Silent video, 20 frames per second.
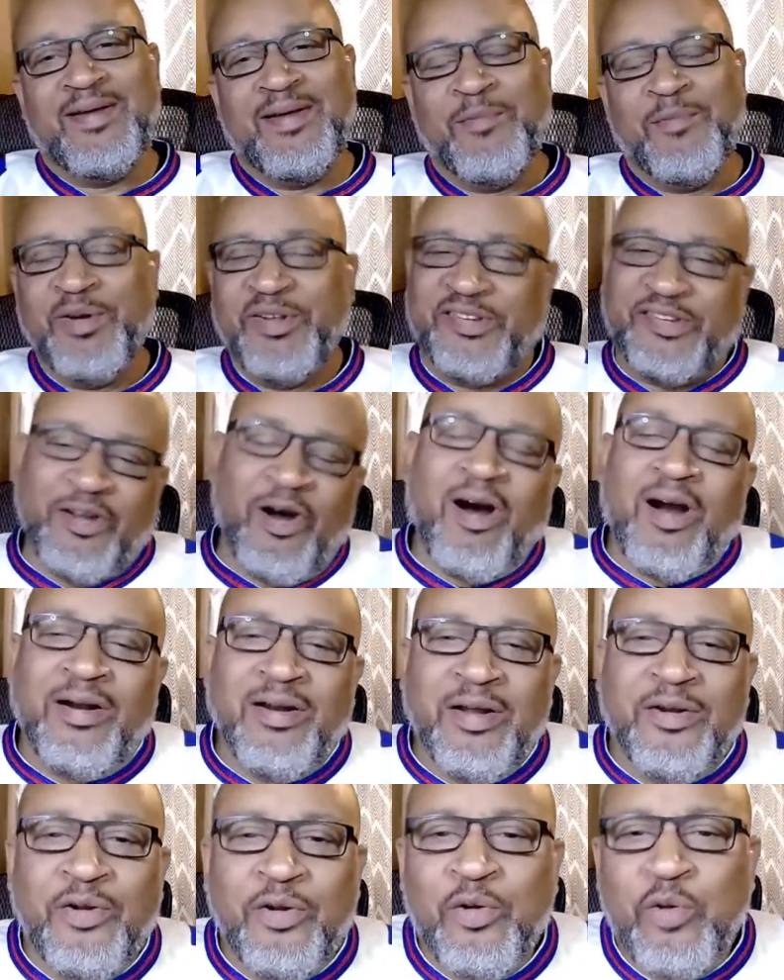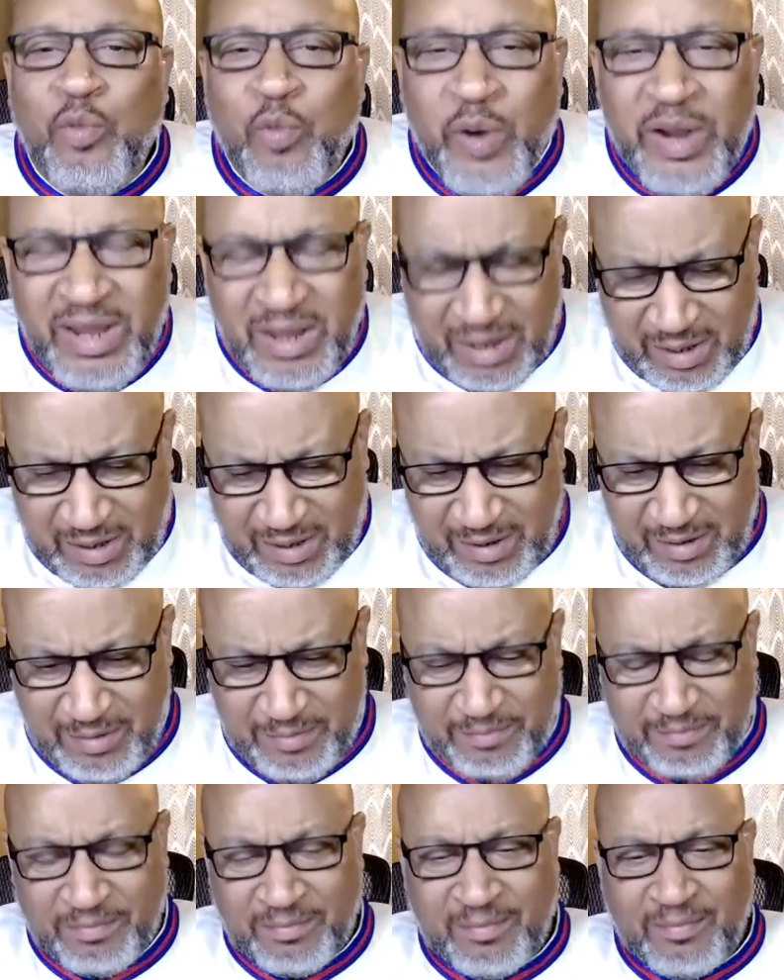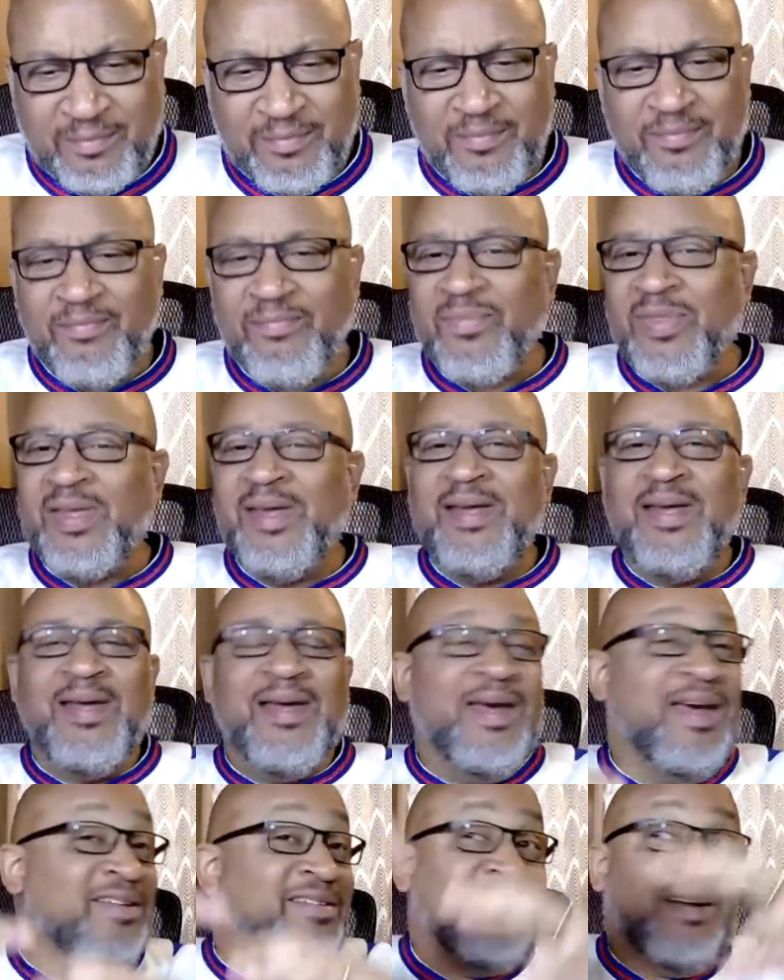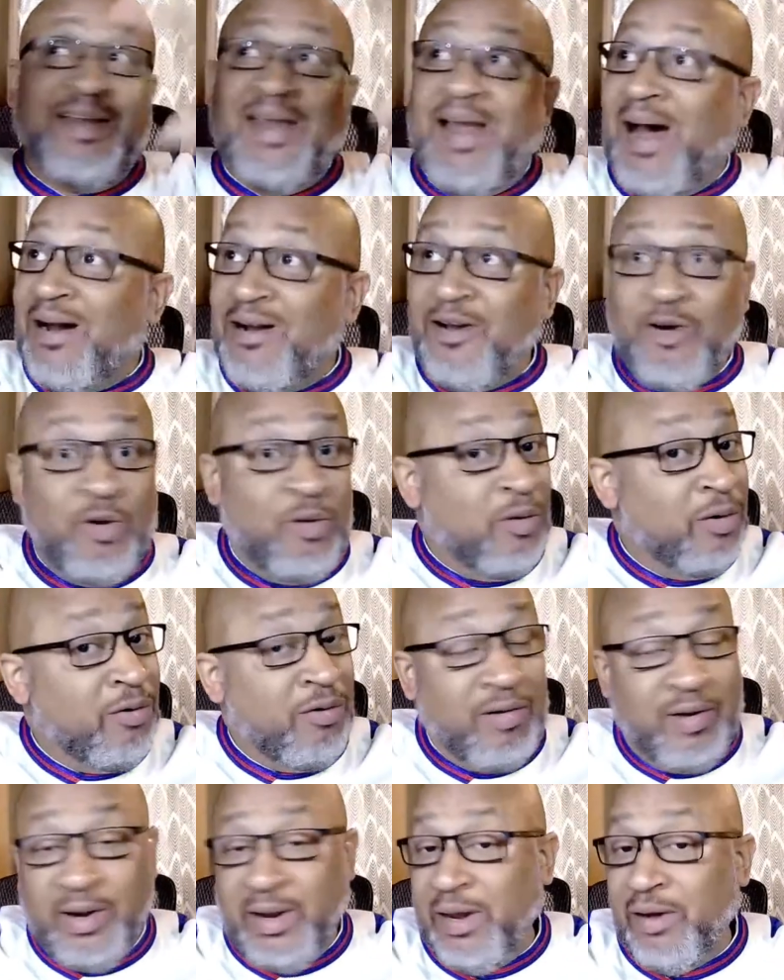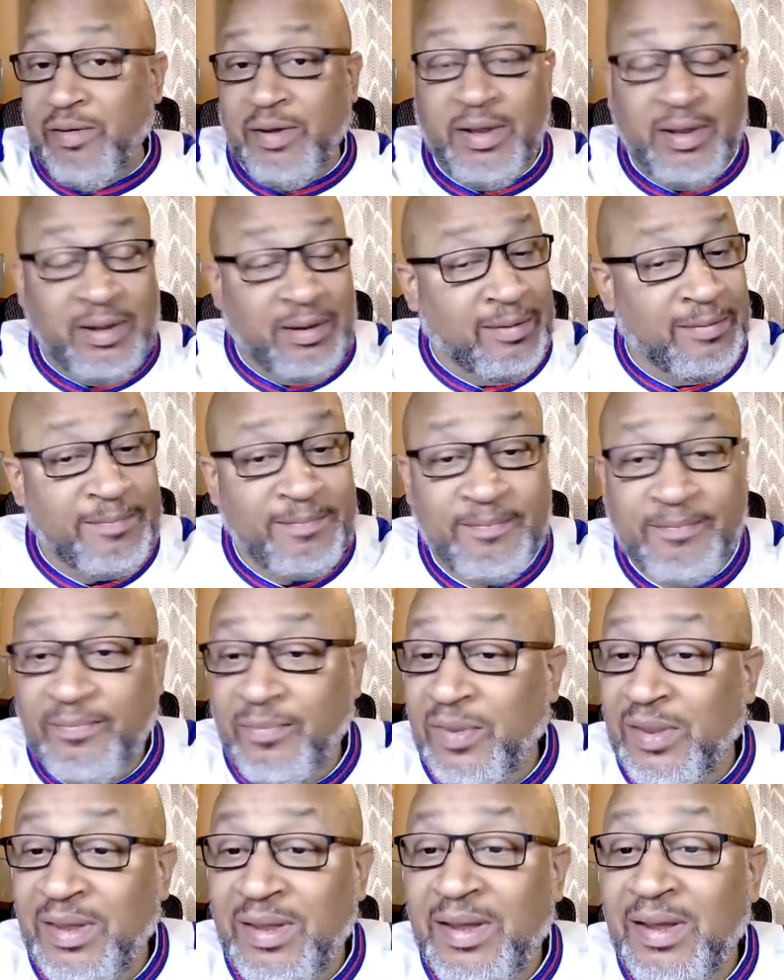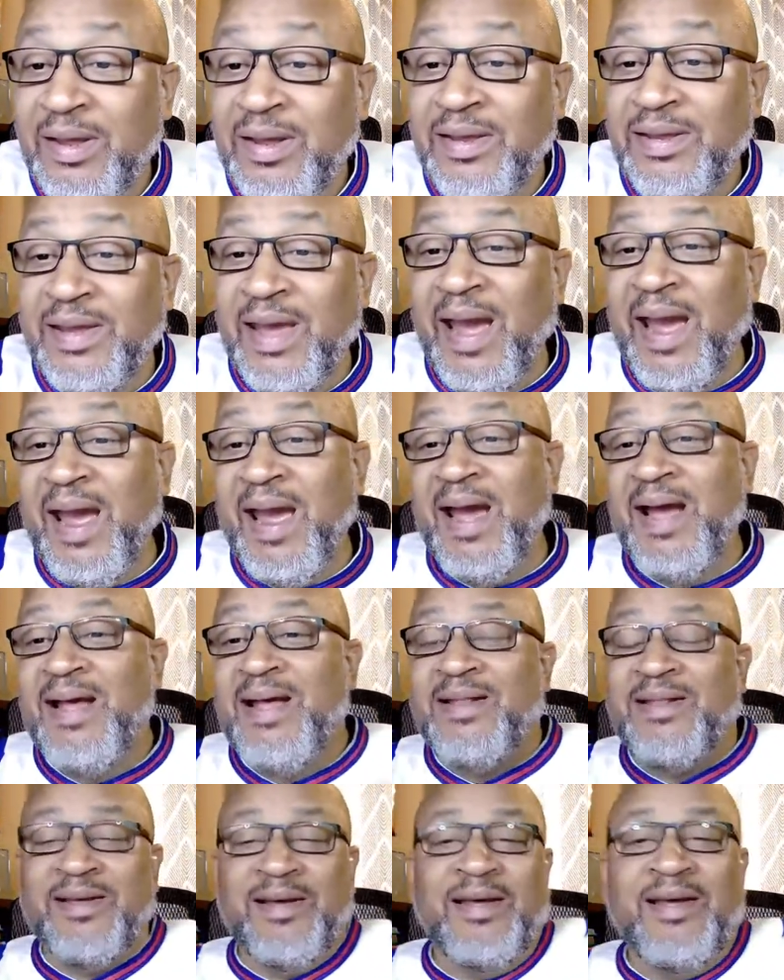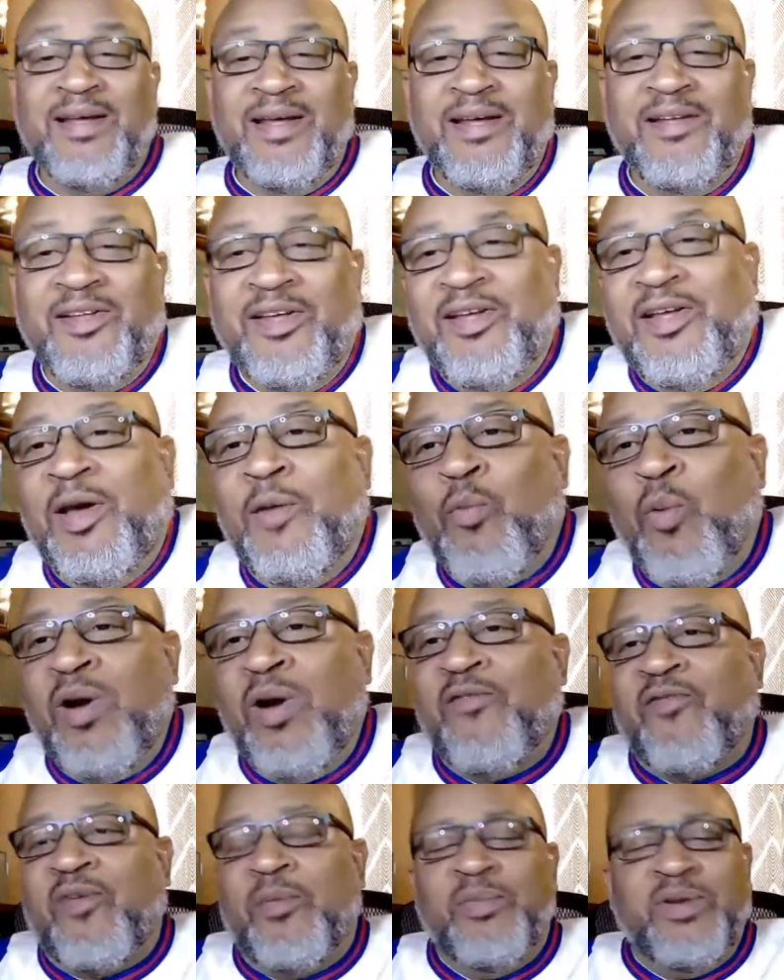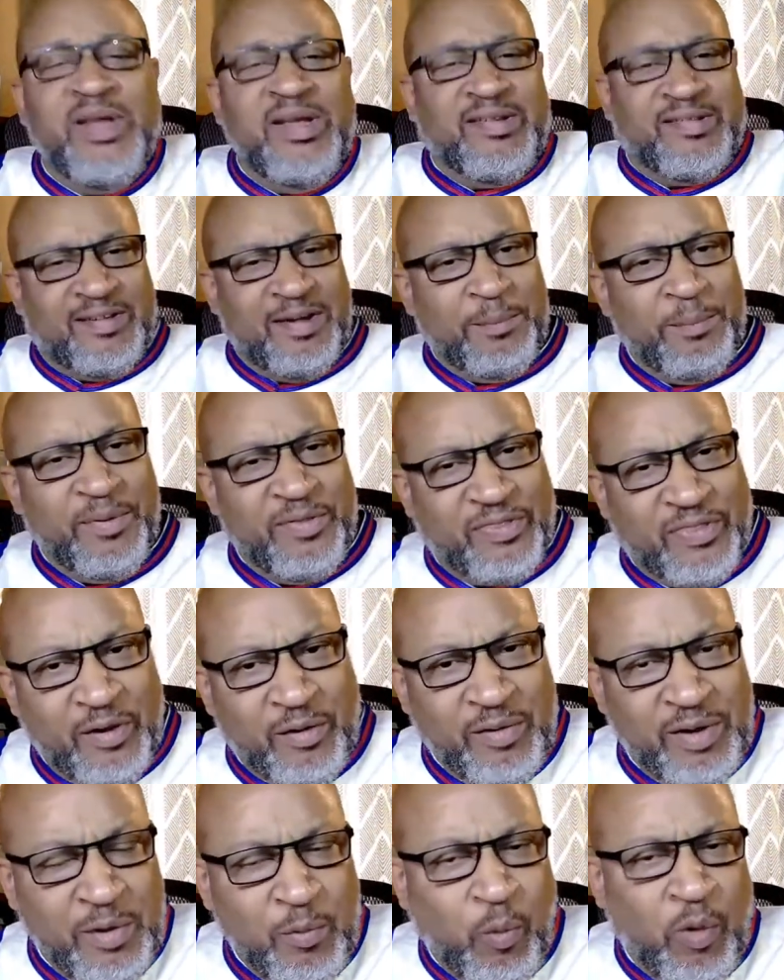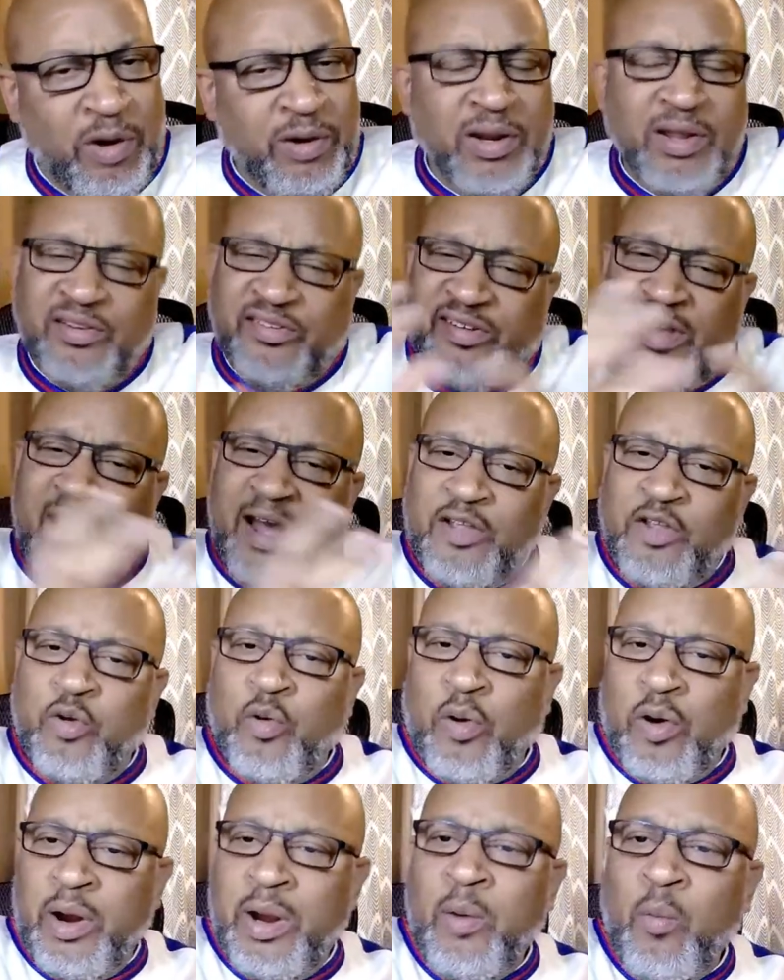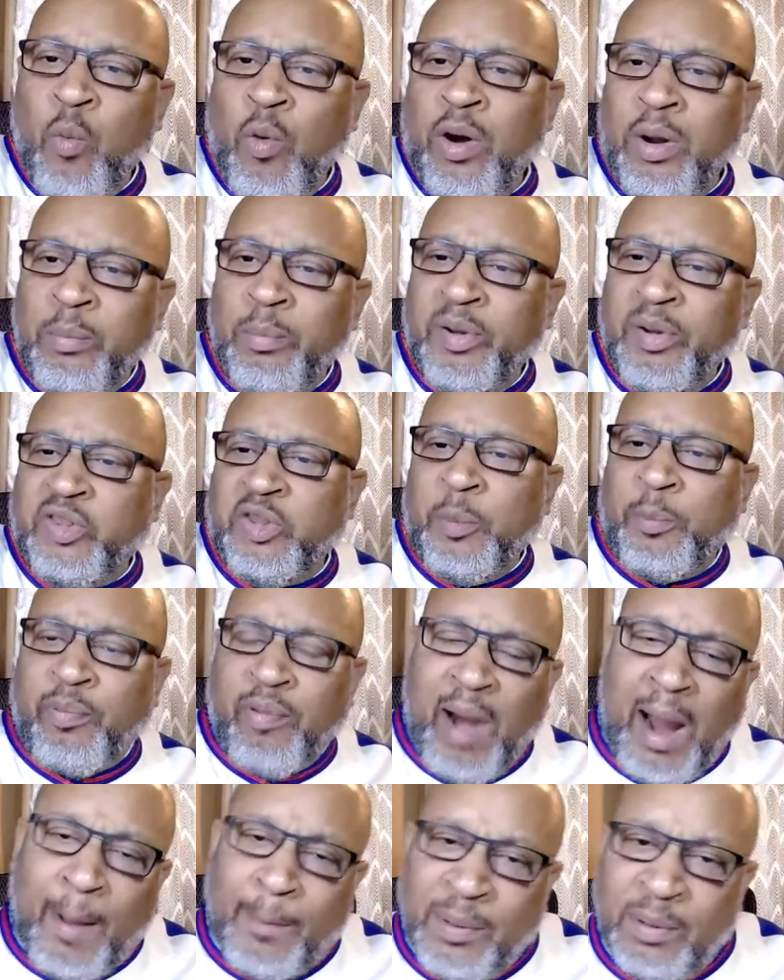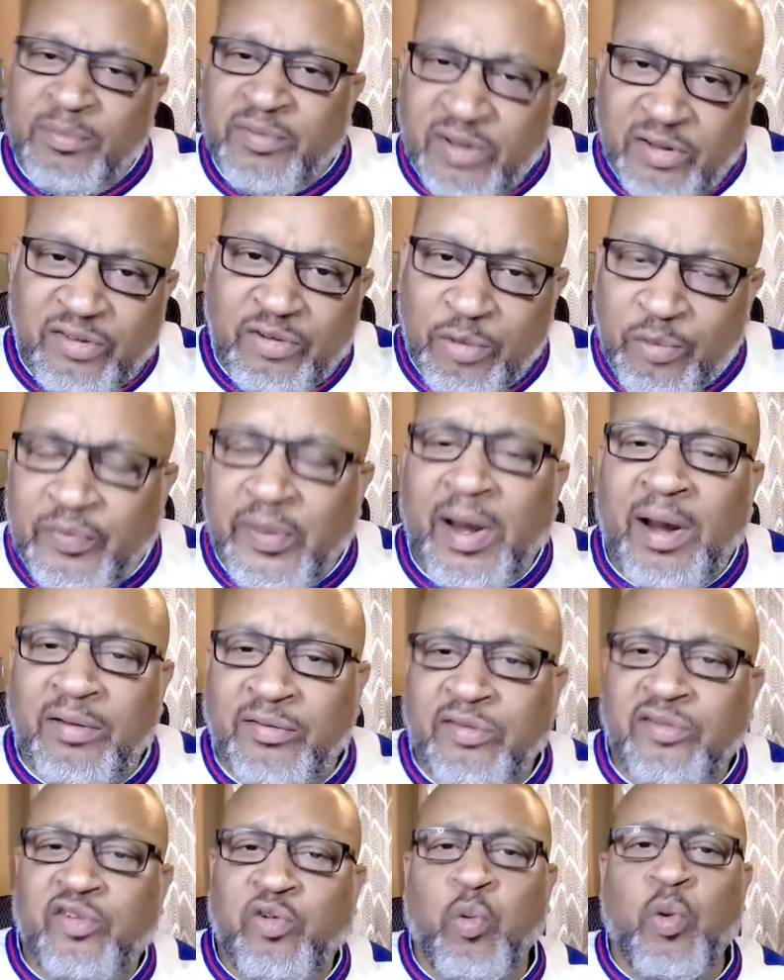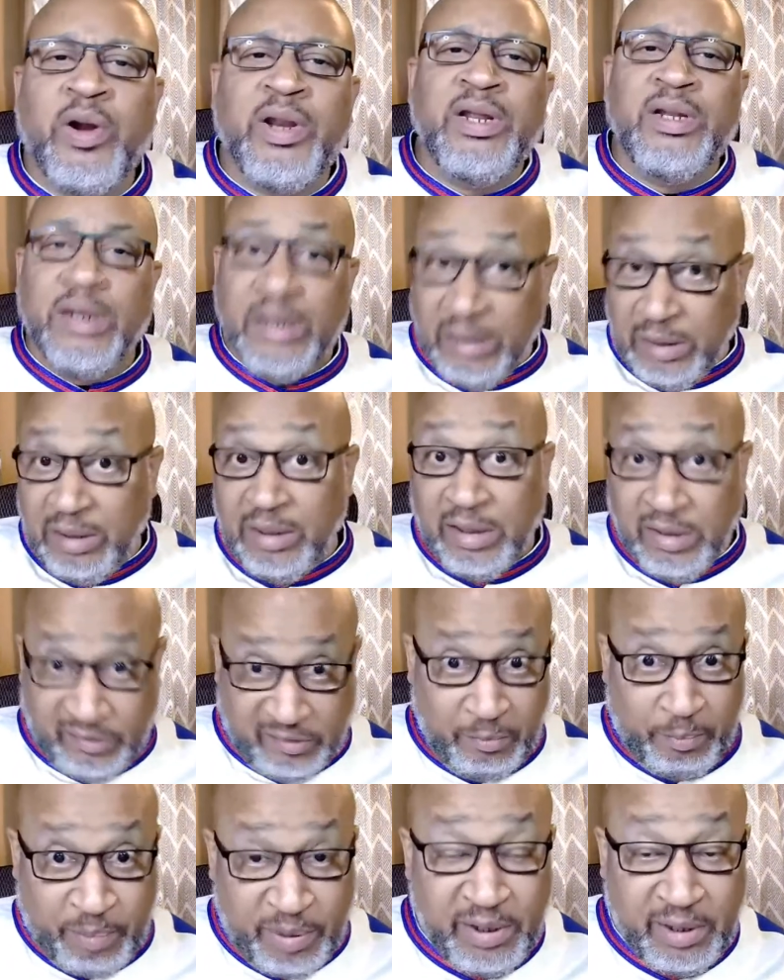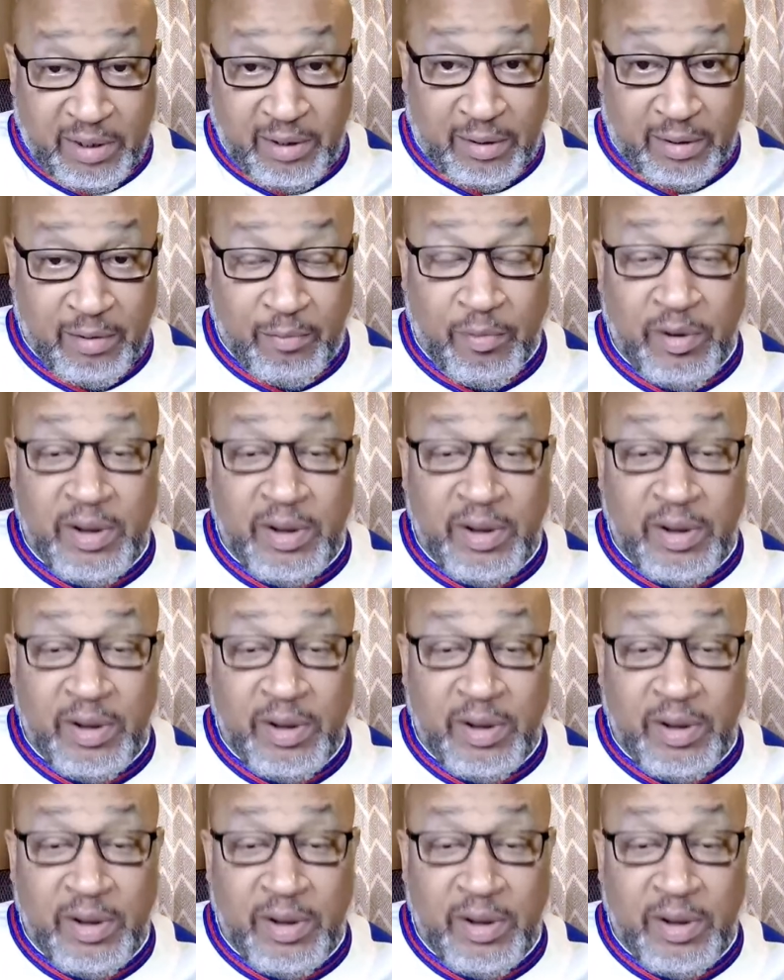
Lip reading: We're starting a new week. It's a lot going on out here. Yeah, it went from December 31 to January 1, but the problems of 2020 didn't disappear